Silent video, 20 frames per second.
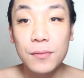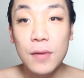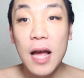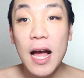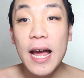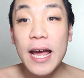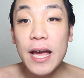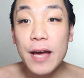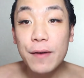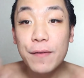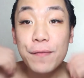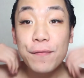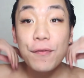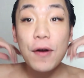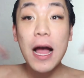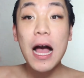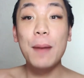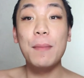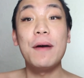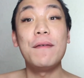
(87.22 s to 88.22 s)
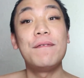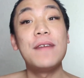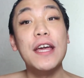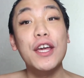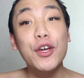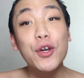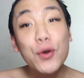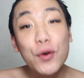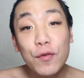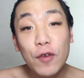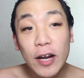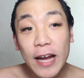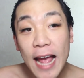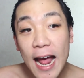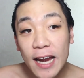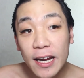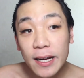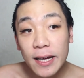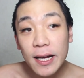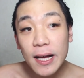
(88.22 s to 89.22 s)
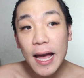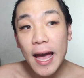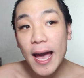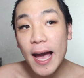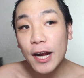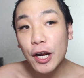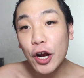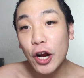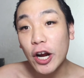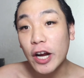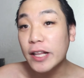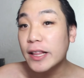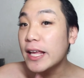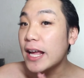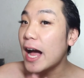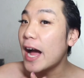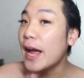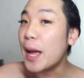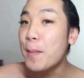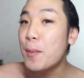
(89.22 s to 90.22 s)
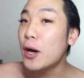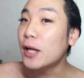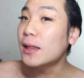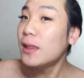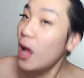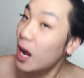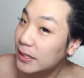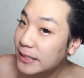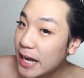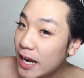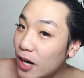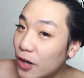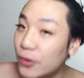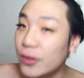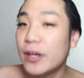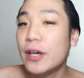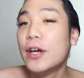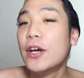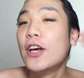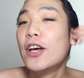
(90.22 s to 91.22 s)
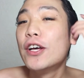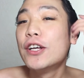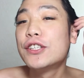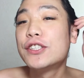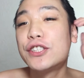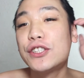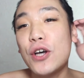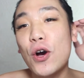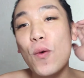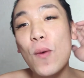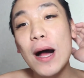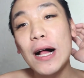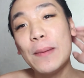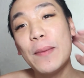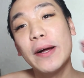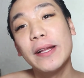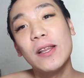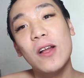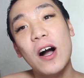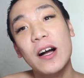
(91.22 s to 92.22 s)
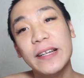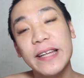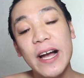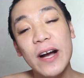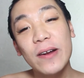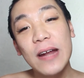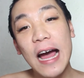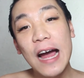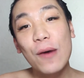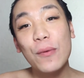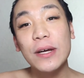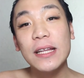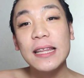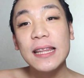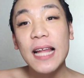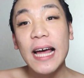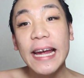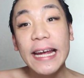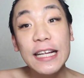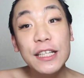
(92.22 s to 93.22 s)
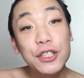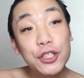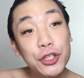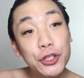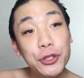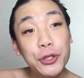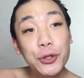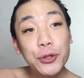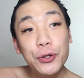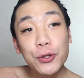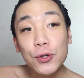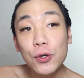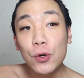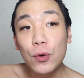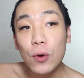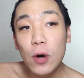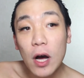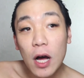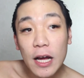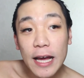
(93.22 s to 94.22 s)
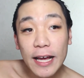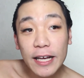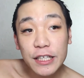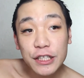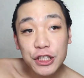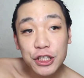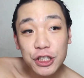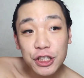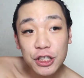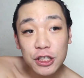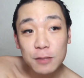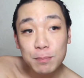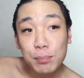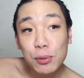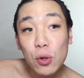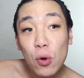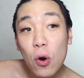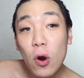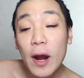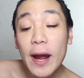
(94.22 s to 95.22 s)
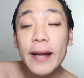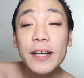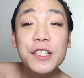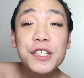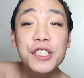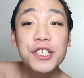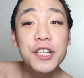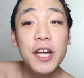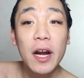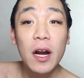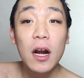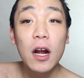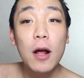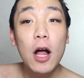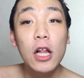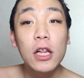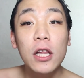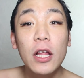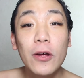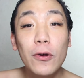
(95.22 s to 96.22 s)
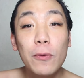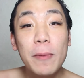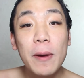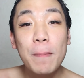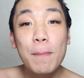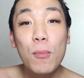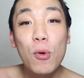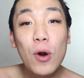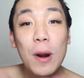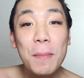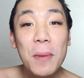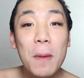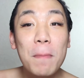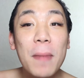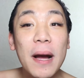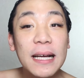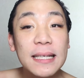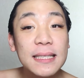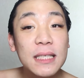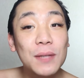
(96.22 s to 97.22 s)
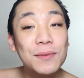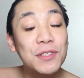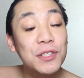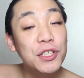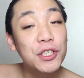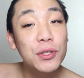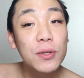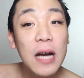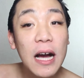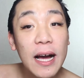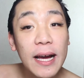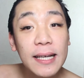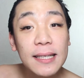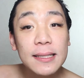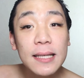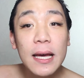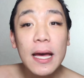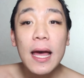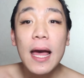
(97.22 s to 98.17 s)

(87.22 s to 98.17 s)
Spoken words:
am from Vancouver, Canada, and currently I am on lockdown. So while I'm on lockdown, I would like to explore and share a little bit more about myself to you guys.